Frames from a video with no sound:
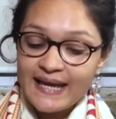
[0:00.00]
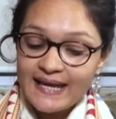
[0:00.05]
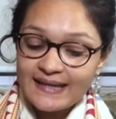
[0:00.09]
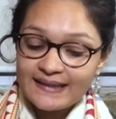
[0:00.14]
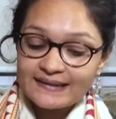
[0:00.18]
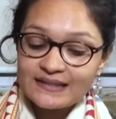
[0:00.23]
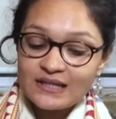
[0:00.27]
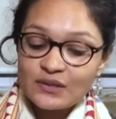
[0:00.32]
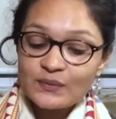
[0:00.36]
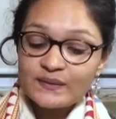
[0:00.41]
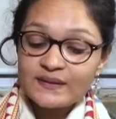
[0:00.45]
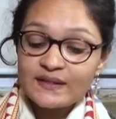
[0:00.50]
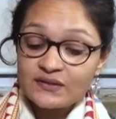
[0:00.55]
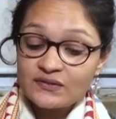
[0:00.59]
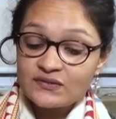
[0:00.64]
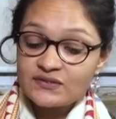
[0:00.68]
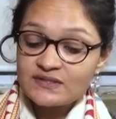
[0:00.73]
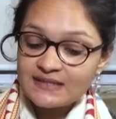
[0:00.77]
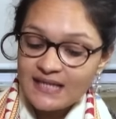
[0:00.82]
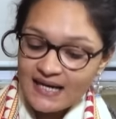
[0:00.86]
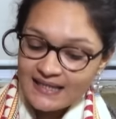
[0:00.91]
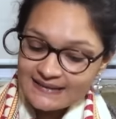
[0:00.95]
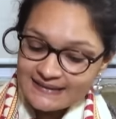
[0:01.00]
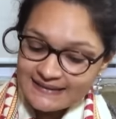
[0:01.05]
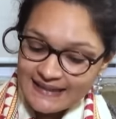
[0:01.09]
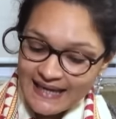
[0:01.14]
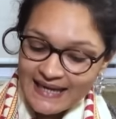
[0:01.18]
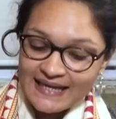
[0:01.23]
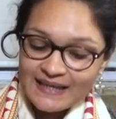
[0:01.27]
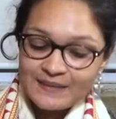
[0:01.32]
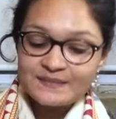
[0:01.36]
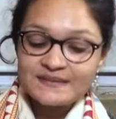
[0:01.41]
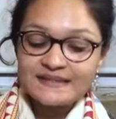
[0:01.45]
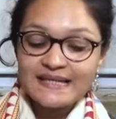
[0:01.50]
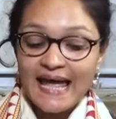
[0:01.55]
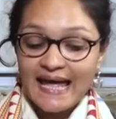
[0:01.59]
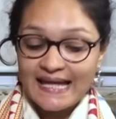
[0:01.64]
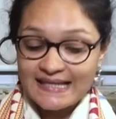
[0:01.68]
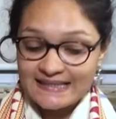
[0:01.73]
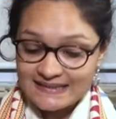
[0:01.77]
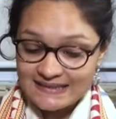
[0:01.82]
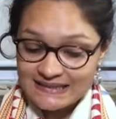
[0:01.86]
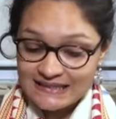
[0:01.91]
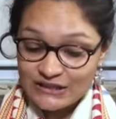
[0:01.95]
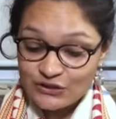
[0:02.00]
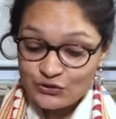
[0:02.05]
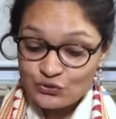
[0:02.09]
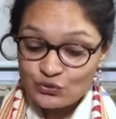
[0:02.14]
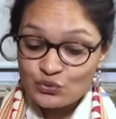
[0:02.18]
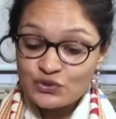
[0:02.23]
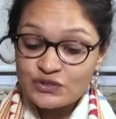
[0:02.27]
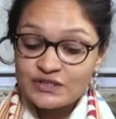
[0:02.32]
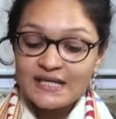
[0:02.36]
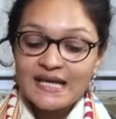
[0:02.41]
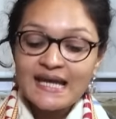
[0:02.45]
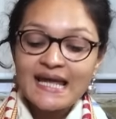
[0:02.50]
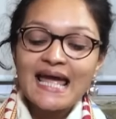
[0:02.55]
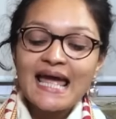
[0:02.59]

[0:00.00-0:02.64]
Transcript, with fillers: editor with Hindustan Times and Zee News.